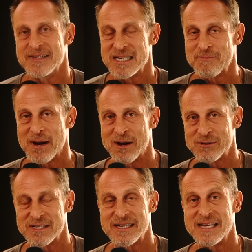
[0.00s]

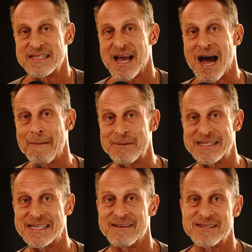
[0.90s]
Dysbiosis is the
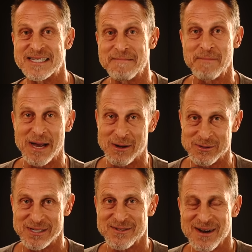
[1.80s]
opposite of
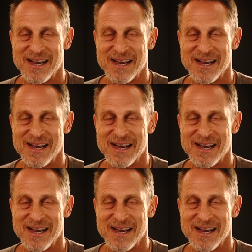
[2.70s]
symbiosis,